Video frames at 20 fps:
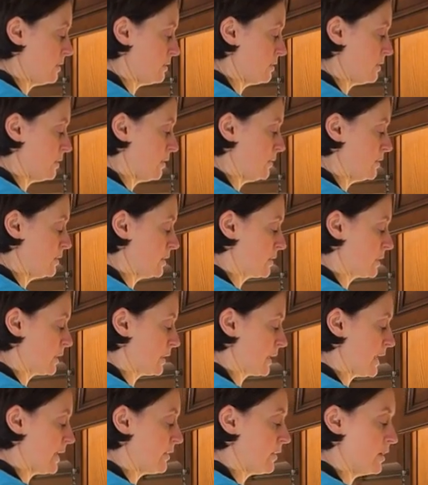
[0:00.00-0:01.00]
So we're just
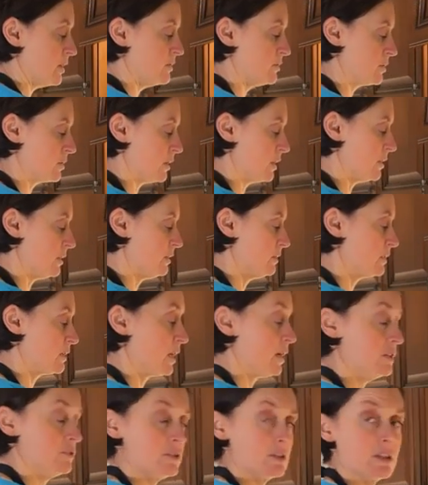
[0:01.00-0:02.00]
going to get those on. It's
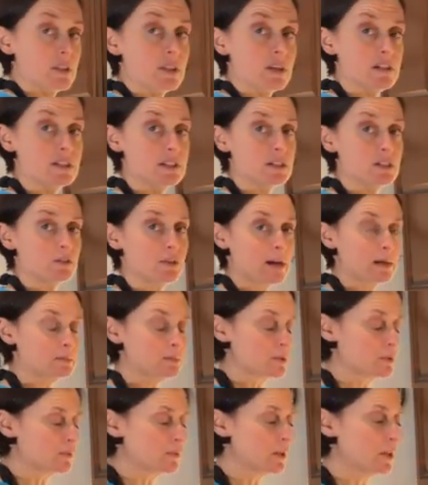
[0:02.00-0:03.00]
130
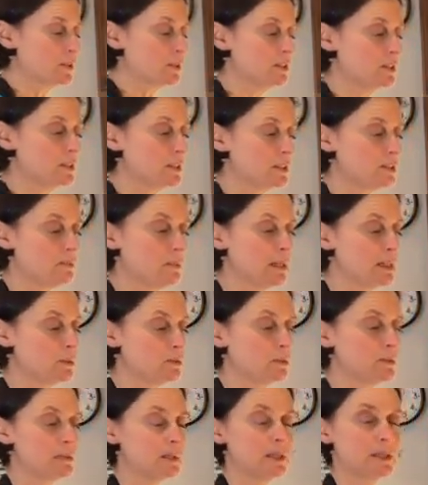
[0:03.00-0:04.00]
grams of those. This meal
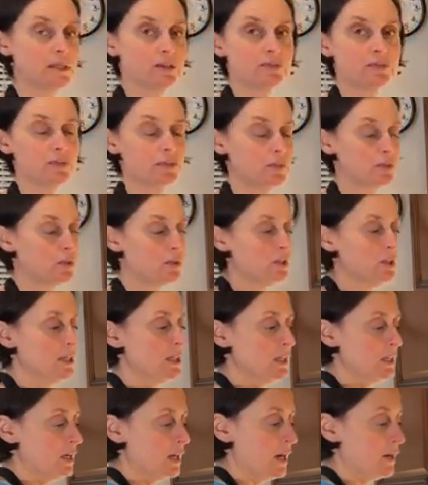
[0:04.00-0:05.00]
will be enough for,
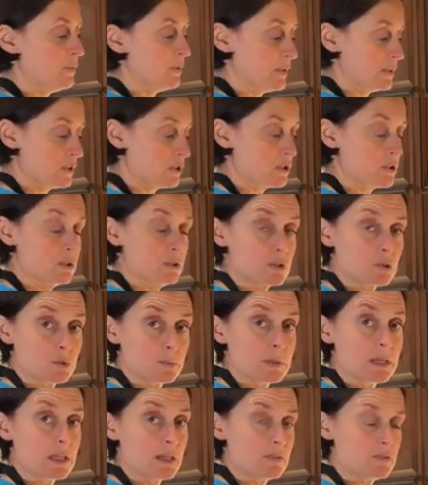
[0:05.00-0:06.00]
well, this sauce
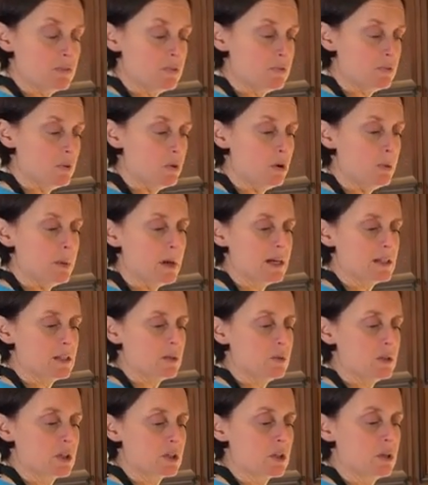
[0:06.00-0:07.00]
will be enough for 4, but I
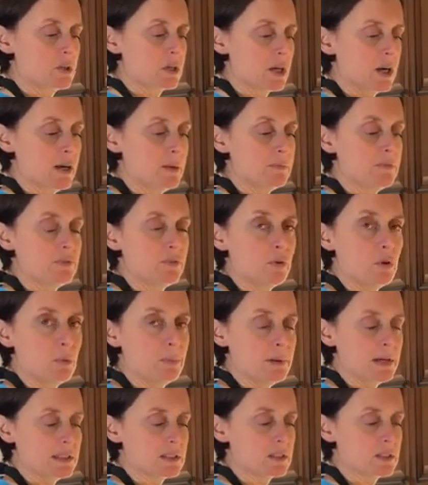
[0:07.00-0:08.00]
don't want to cook up
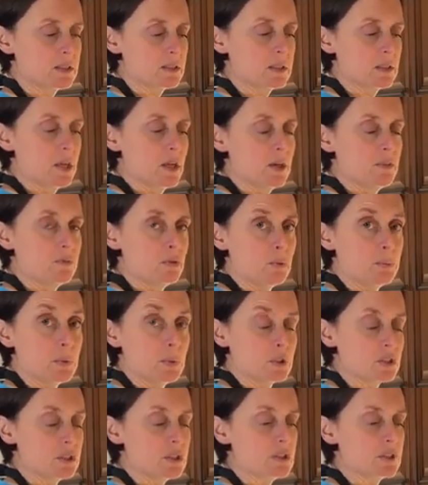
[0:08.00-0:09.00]
4
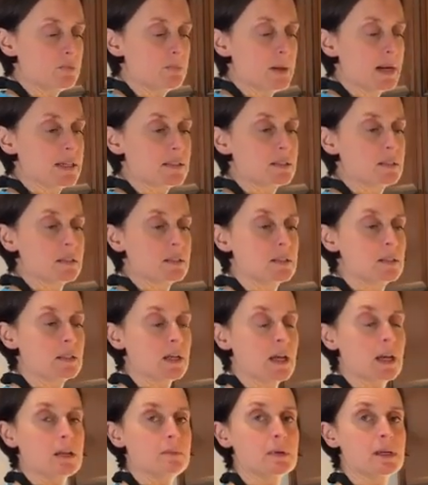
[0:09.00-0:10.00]
portions of pasta
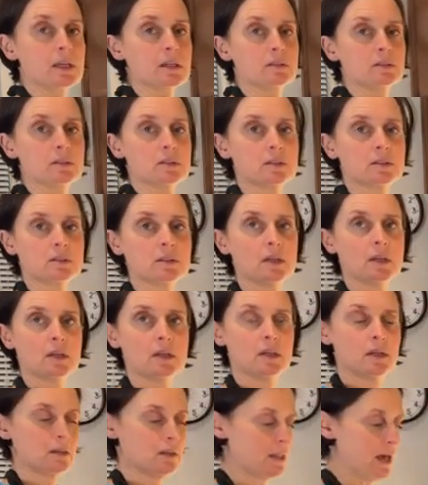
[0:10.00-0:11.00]
today, because
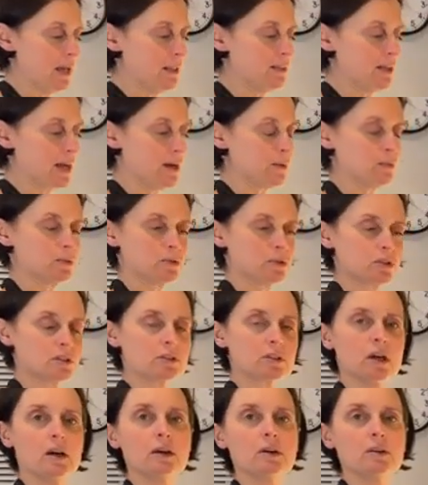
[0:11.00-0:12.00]
then that will
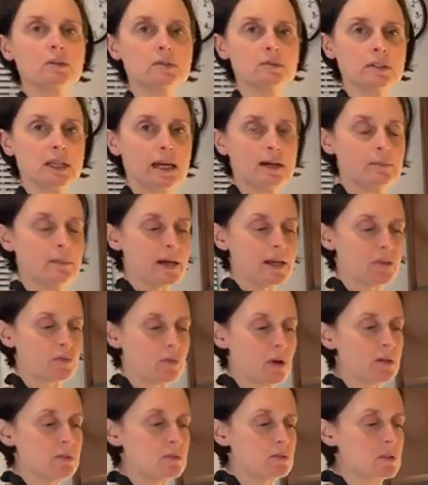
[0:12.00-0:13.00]
just go down my
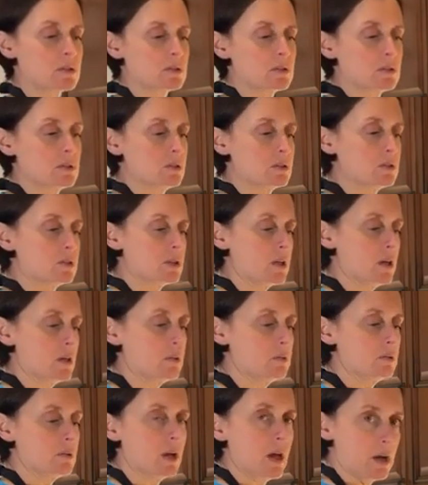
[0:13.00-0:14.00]
throat.
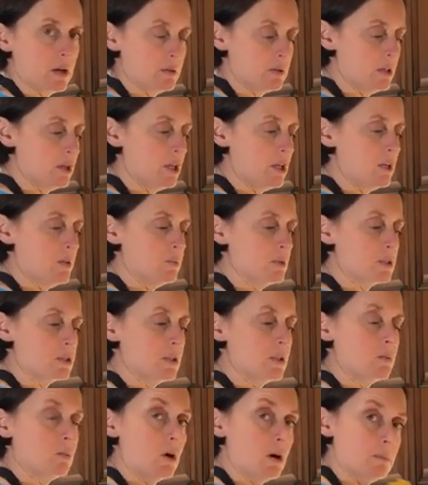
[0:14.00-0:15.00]
So no. We're
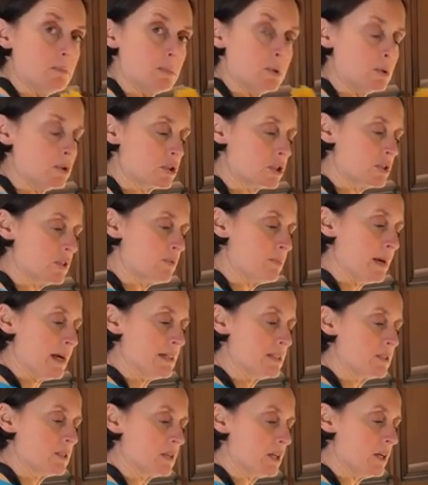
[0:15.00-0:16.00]
doing 1 portion of
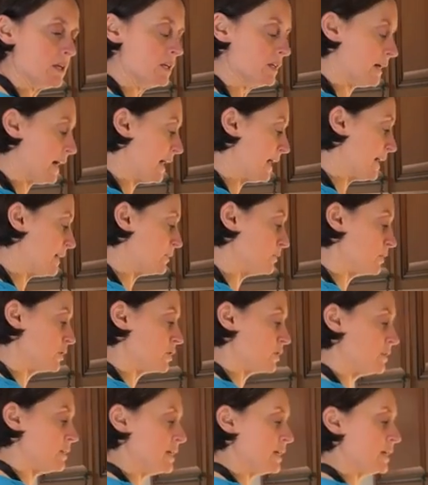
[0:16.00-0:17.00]
pasta, and we're
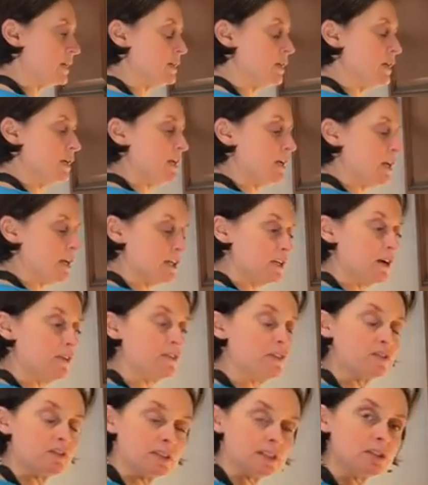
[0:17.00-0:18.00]
doing
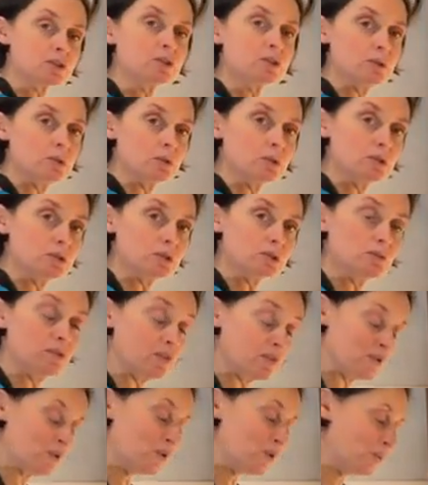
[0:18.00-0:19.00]
enough of this sauce
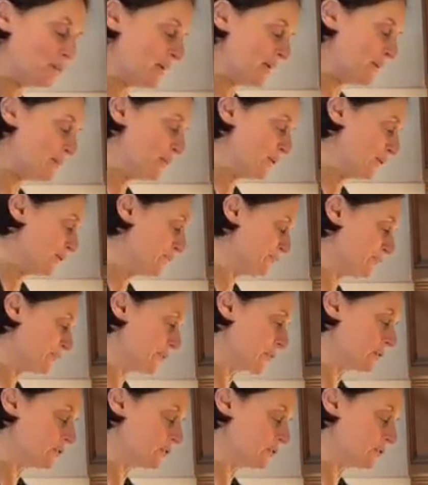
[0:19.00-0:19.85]
for 4 people.